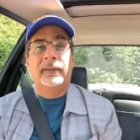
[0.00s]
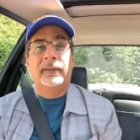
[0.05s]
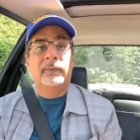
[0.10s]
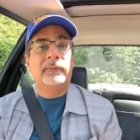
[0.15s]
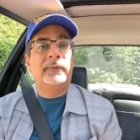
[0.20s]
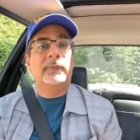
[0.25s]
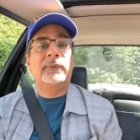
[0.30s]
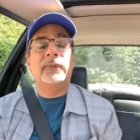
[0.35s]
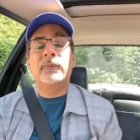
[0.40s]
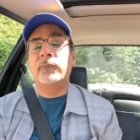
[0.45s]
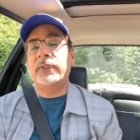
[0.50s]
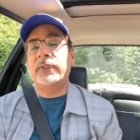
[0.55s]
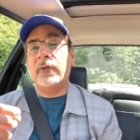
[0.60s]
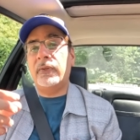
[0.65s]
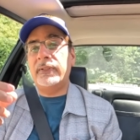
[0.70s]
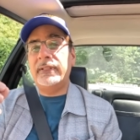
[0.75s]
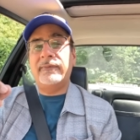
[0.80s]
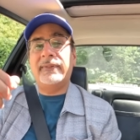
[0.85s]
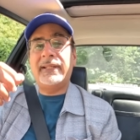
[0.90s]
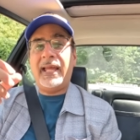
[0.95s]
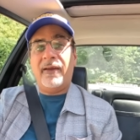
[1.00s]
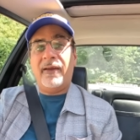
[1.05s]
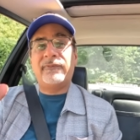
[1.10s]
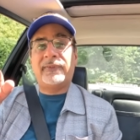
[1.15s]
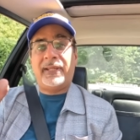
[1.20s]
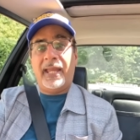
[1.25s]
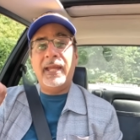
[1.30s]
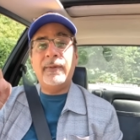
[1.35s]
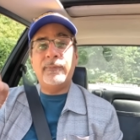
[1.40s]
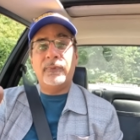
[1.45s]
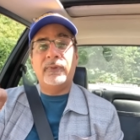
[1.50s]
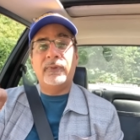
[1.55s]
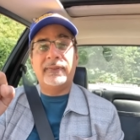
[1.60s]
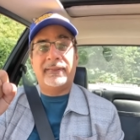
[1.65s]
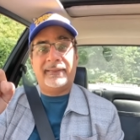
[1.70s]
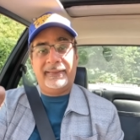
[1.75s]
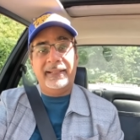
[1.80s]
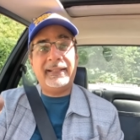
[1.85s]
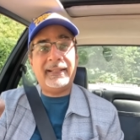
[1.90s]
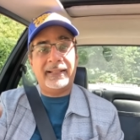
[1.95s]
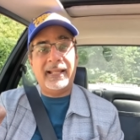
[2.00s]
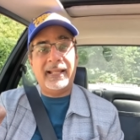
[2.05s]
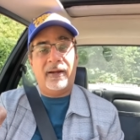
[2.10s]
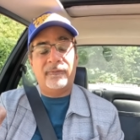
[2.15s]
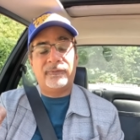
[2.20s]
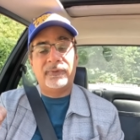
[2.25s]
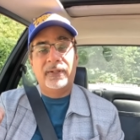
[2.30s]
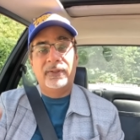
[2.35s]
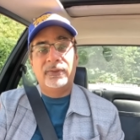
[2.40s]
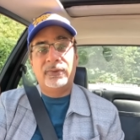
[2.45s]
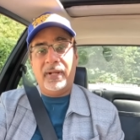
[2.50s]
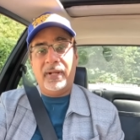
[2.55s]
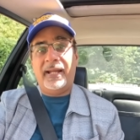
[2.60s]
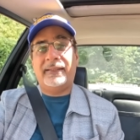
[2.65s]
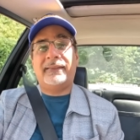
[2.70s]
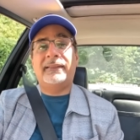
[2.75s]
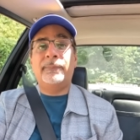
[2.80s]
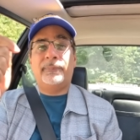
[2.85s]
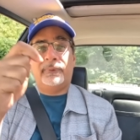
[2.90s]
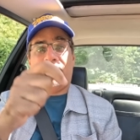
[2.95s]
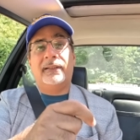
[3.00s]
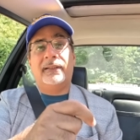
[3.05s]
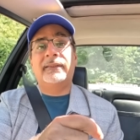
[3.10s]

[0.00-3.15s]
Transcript: I mean, we, we don't even have cables thick enough to actually